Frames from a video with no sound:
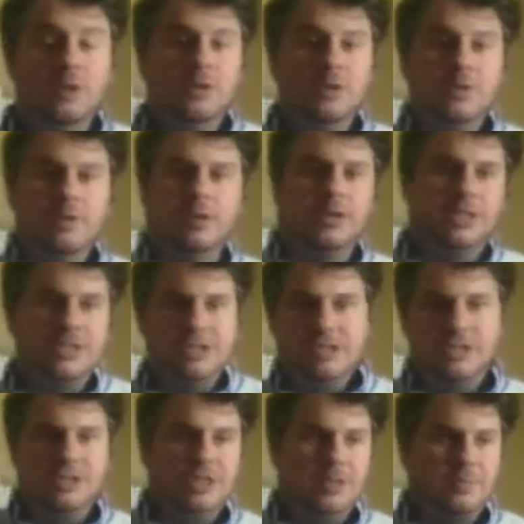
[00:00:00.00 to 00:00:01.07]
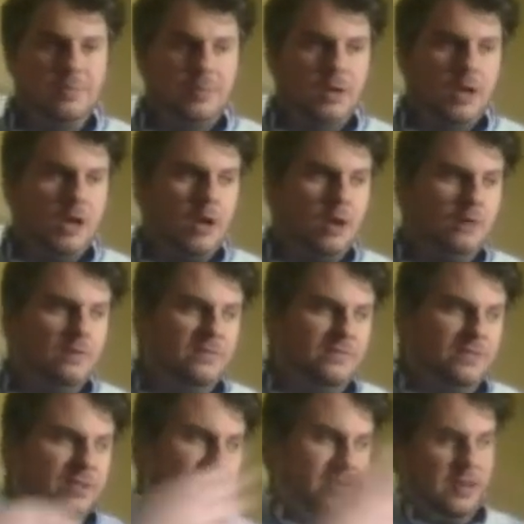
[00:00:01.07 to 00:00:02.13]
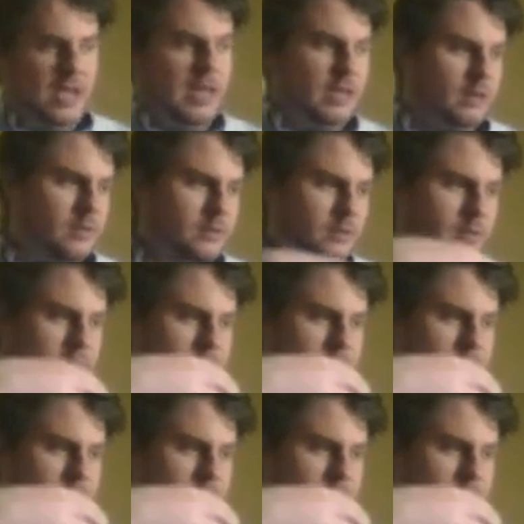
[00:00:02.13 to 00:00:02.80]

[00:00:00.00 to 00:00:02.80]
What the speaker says: the relationship of the thing,